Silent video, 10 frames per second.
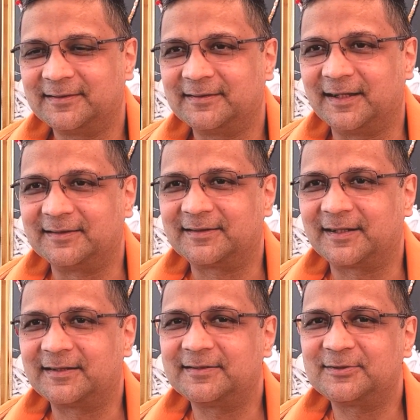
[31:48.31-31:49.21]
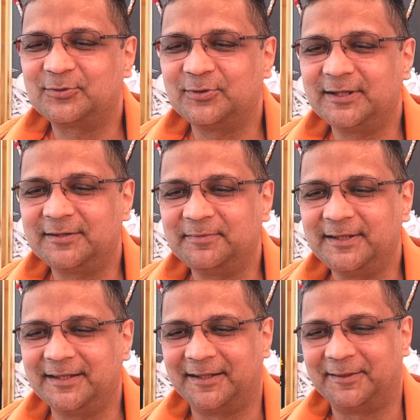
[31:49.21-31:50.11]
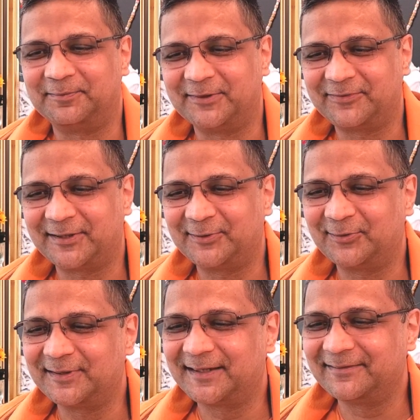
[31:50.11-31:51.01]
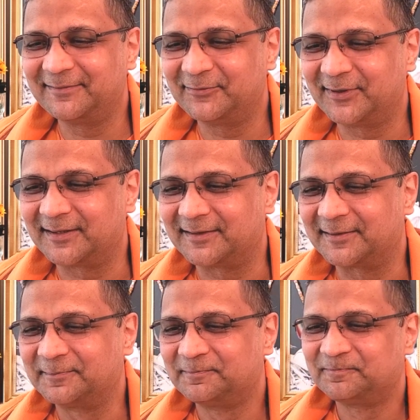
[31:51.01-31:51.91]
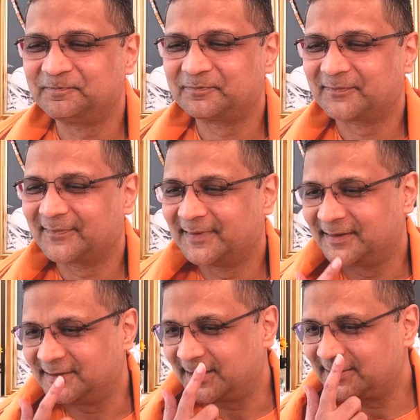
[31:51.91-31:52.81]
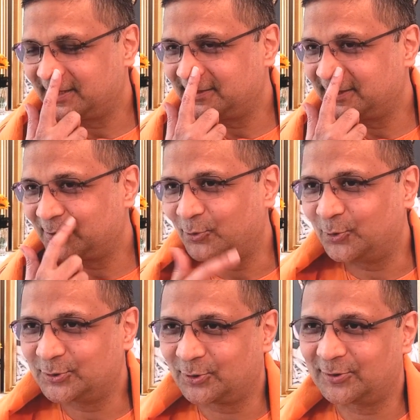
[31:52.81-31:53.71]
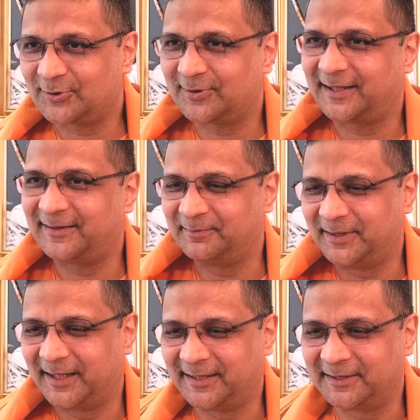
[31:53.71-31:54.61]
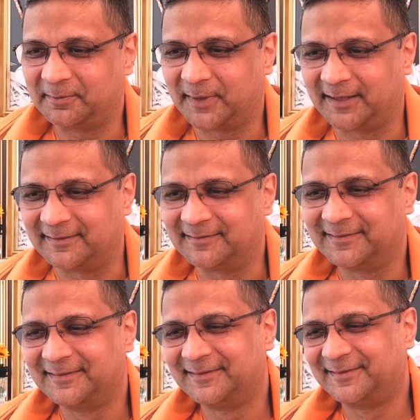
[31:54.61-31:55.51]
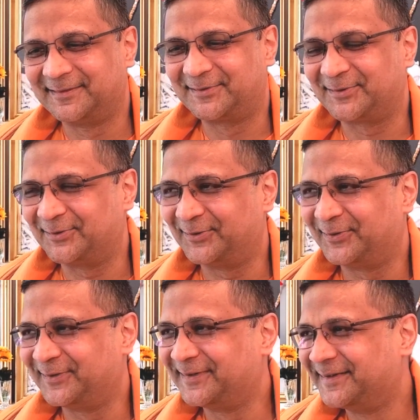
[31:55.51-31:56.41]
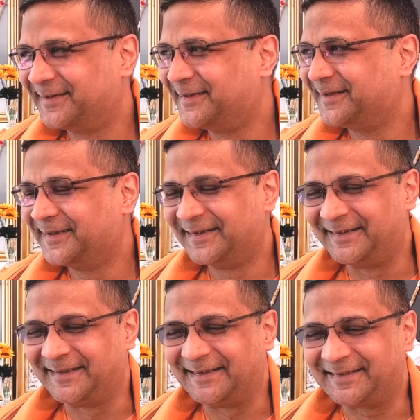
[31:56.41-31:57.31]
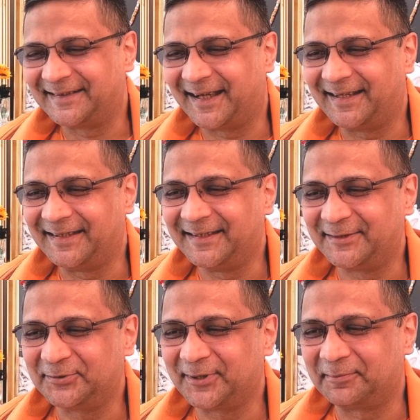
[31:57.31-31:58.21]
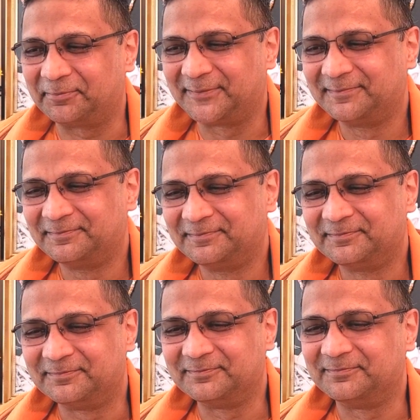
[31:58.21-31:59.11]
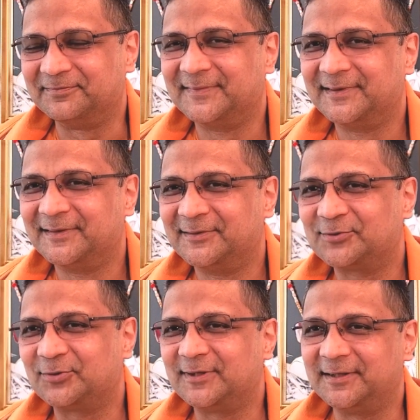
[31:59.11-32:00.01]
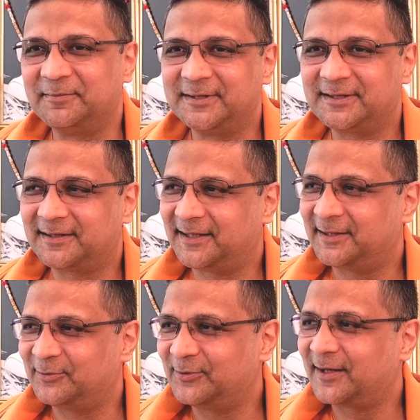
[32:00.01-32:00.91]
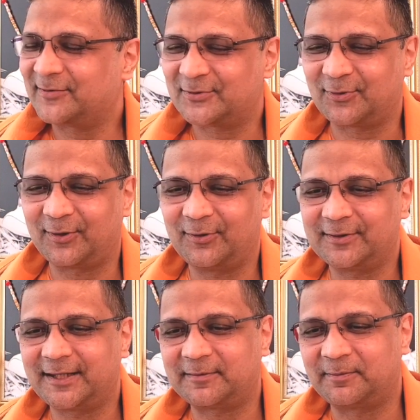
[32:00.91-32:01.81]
and threatens to eat me up if I don't give him work. Just then the ghost also right behind the man. So he said, I'll eat you up. So immediately he would have swallowed that